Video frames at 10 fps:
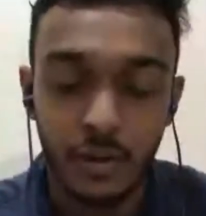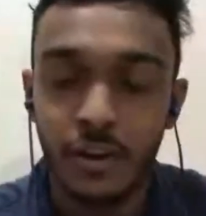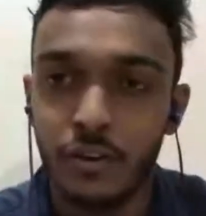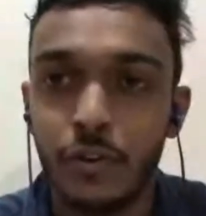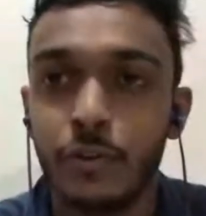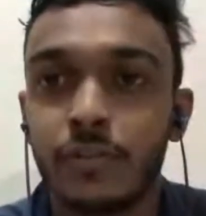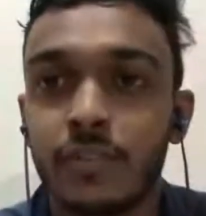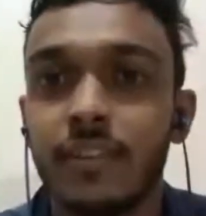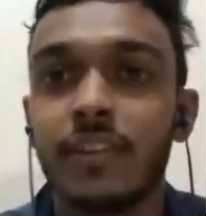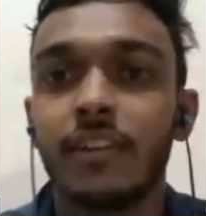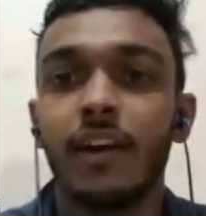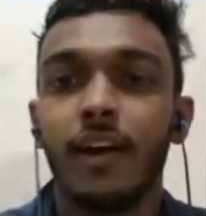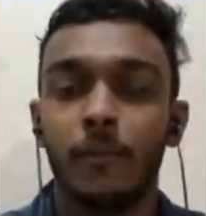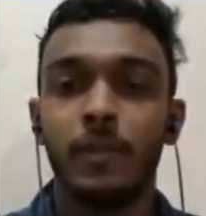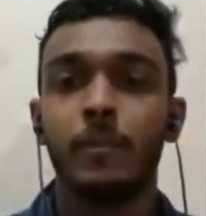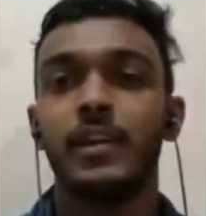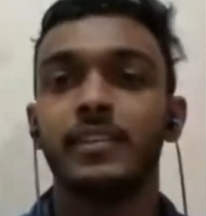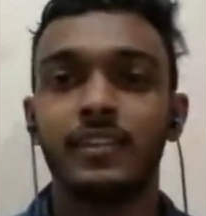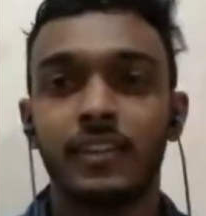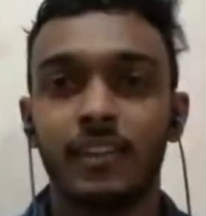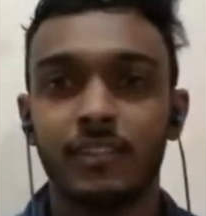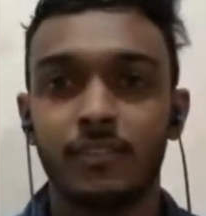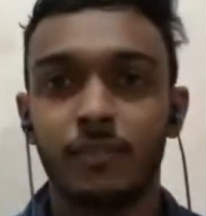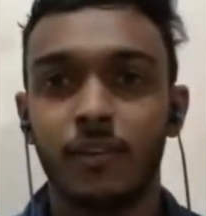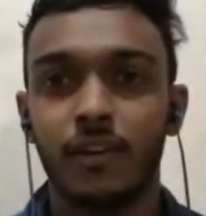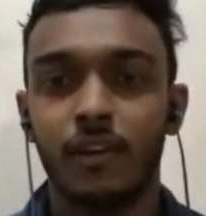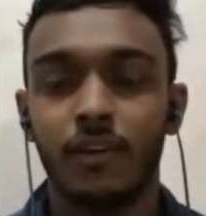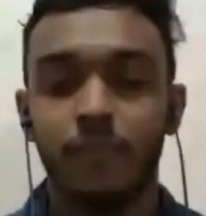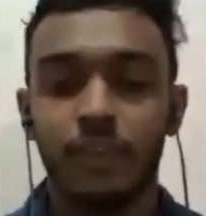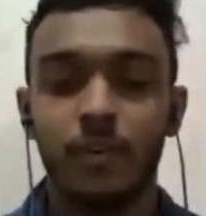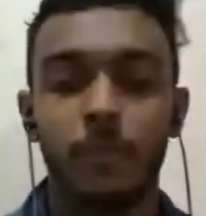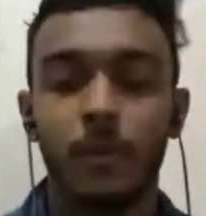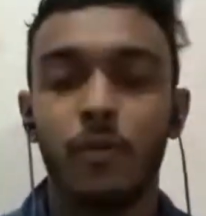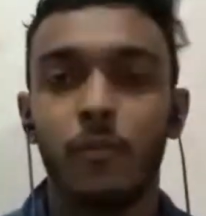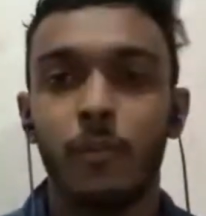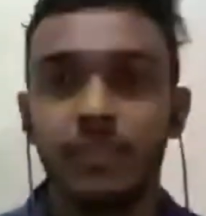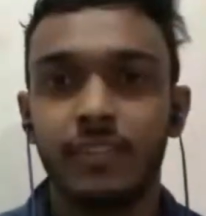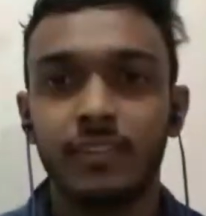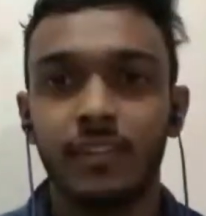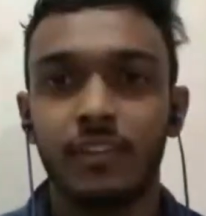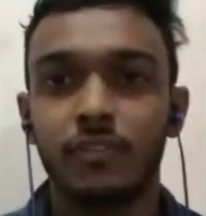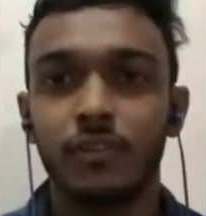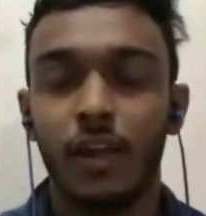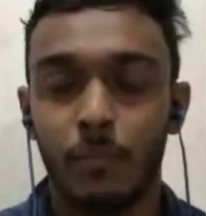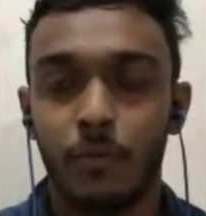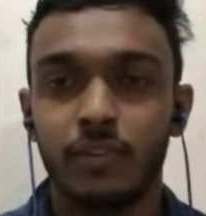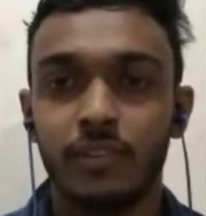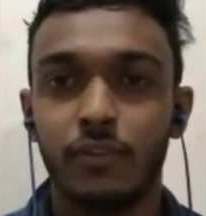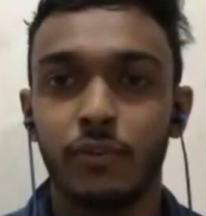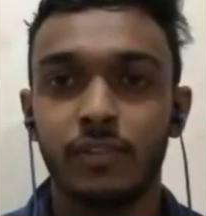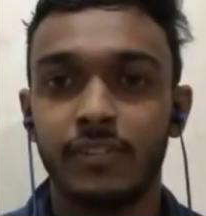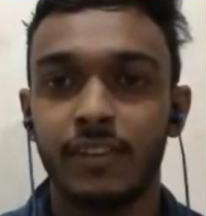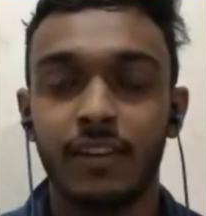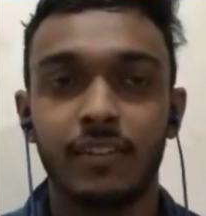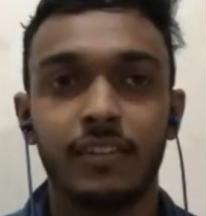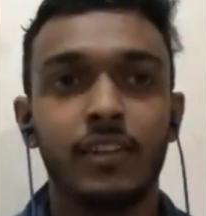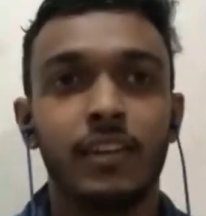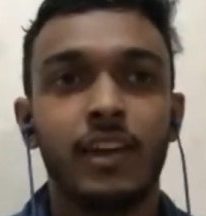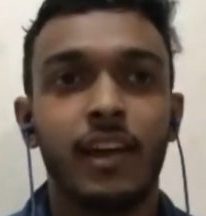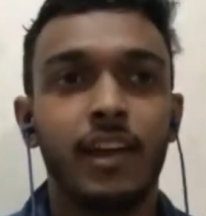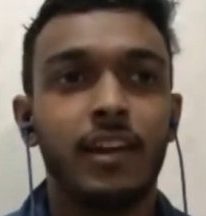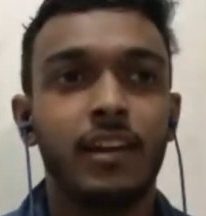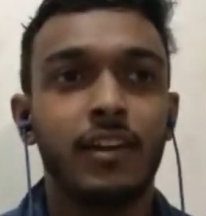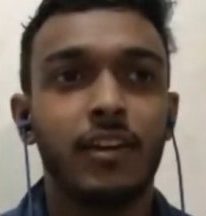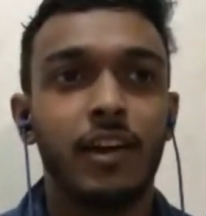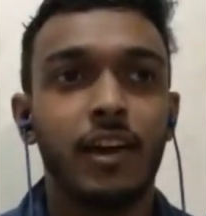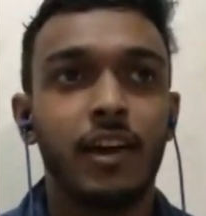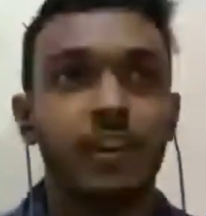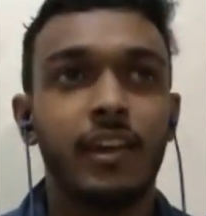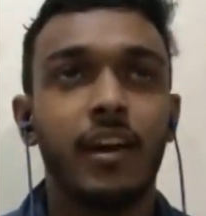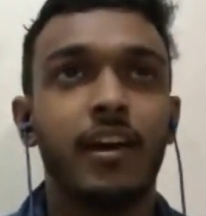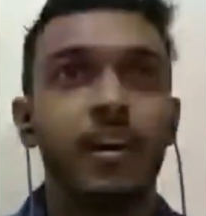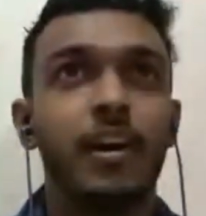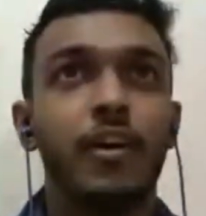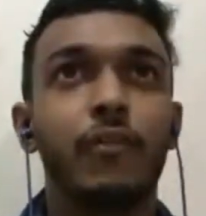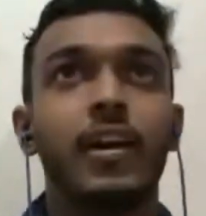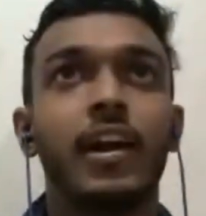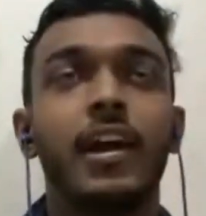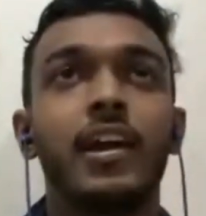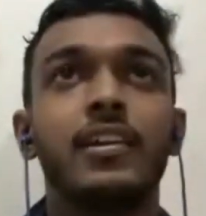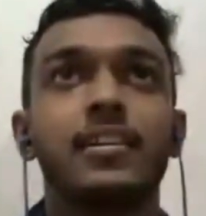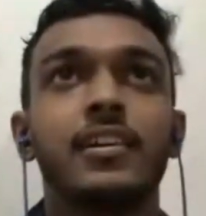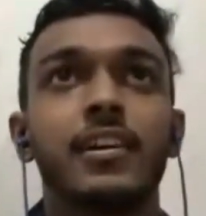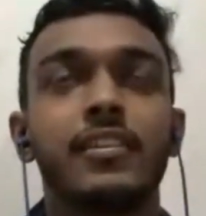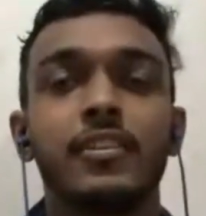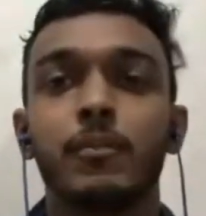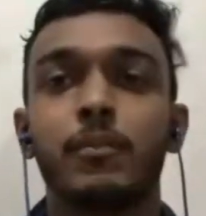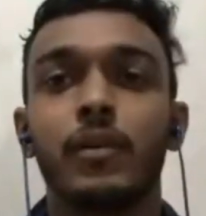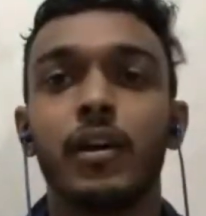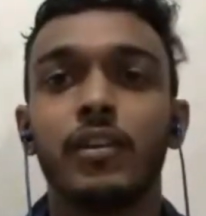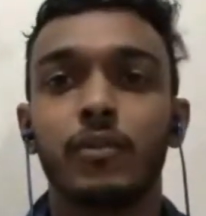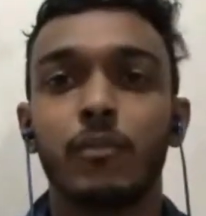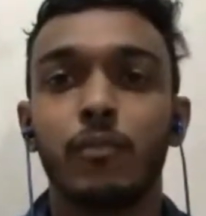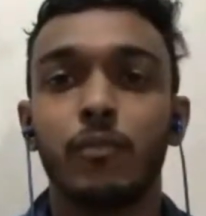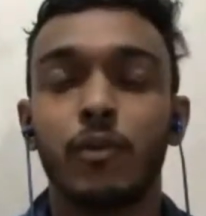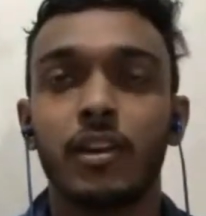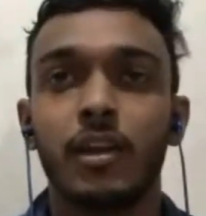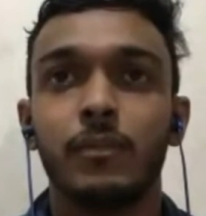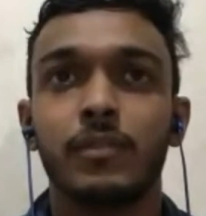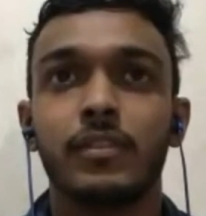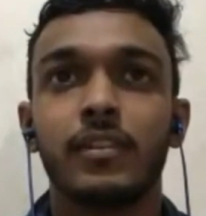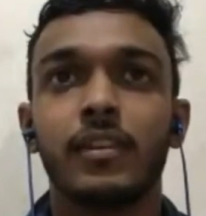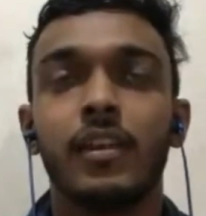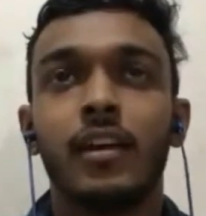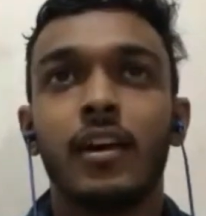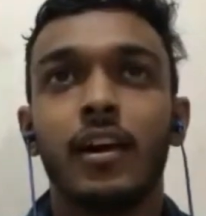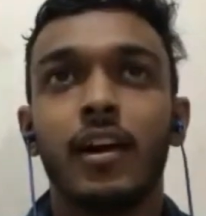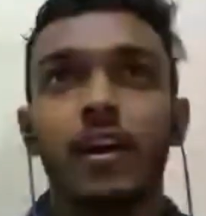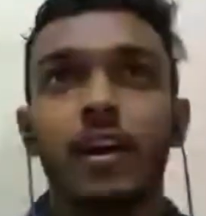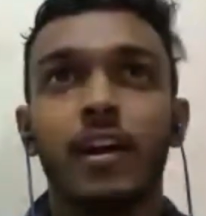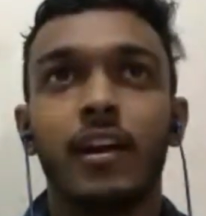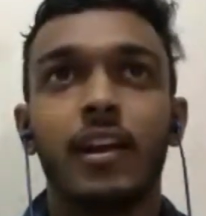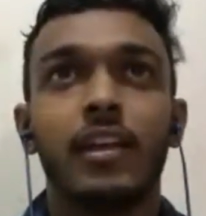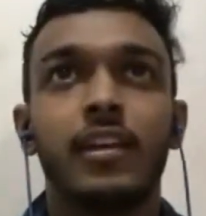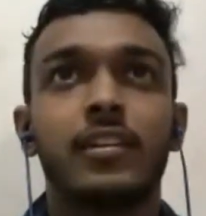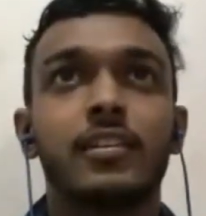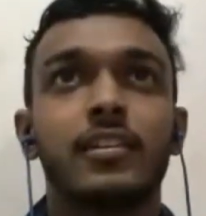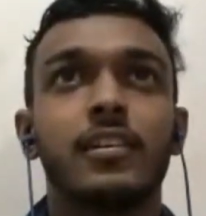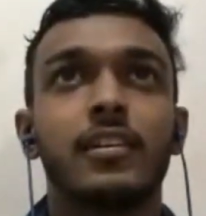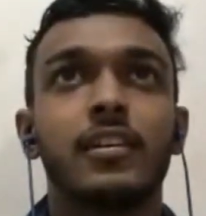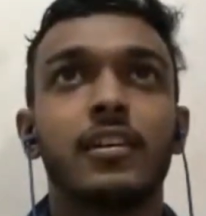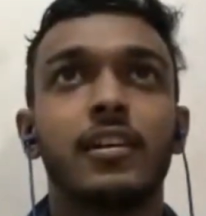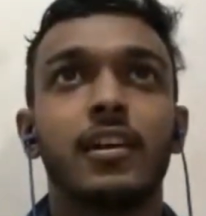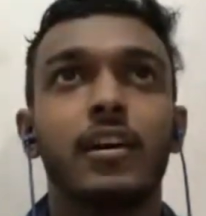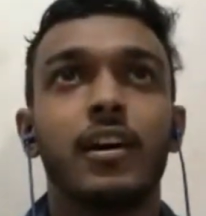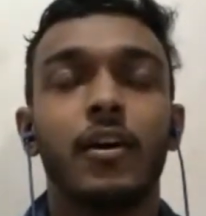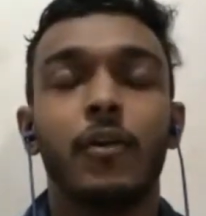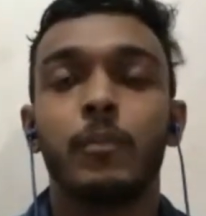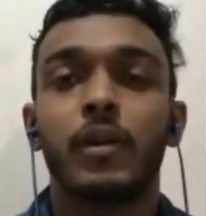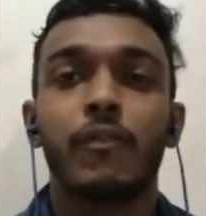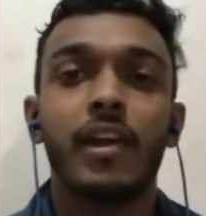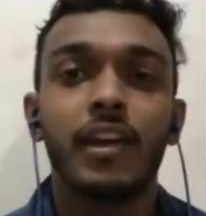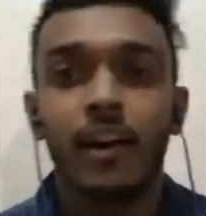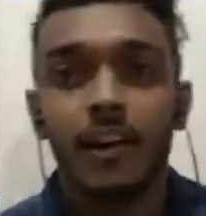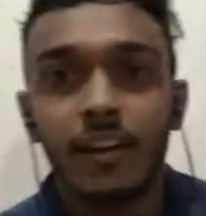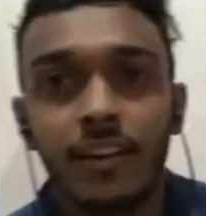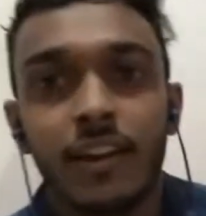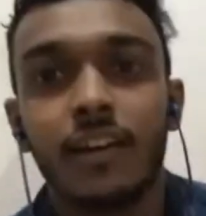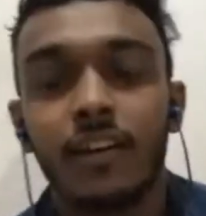introduce the basic things, very basic things about the UGC net. And yeah, we had some of programs like Pravega, yeah,